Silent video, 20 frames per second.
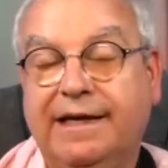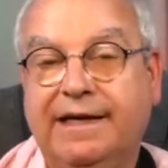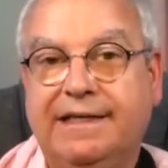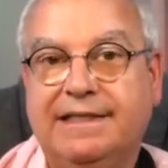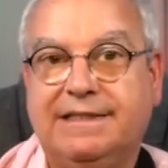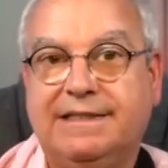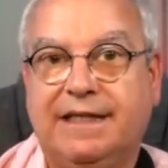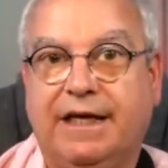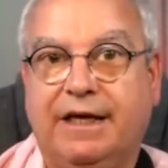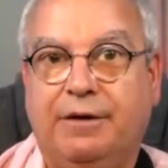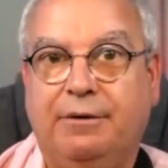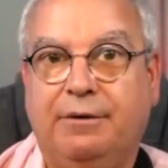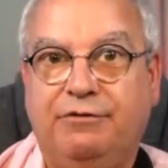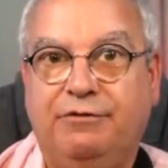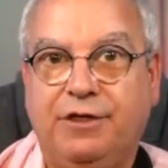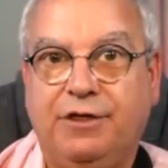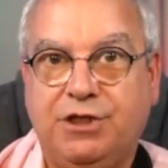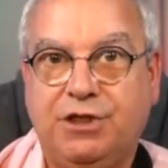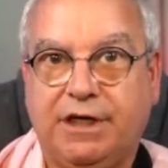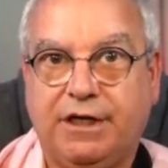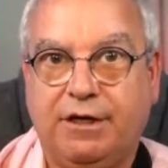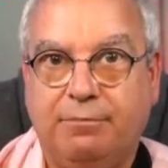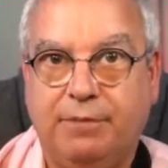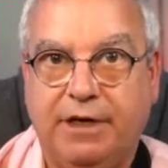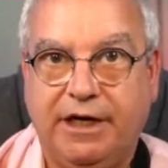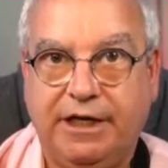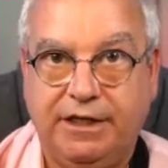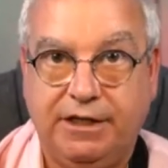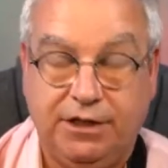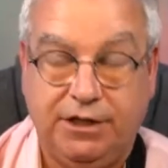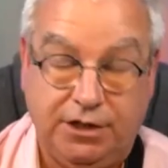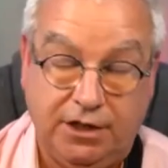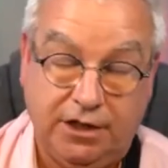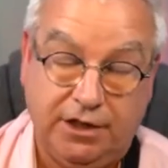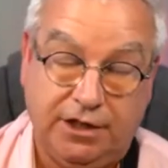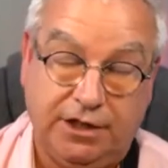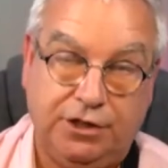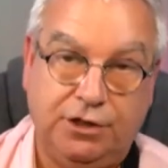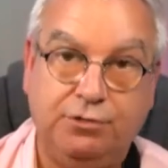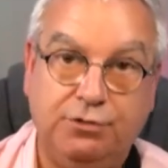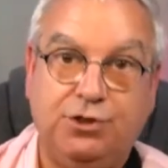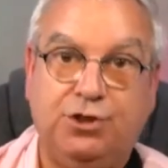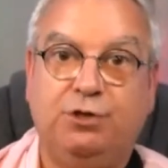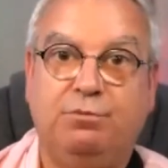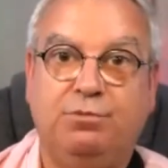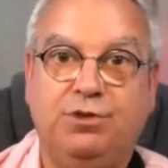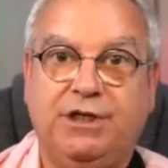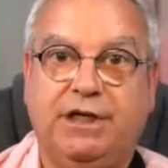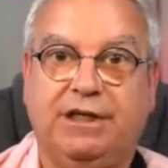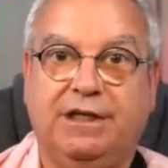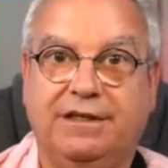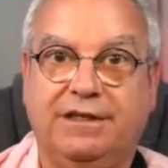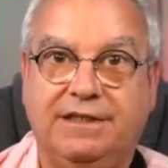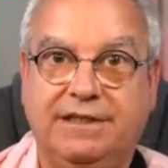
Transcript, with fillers: So if you check out my uh, YouTube channel,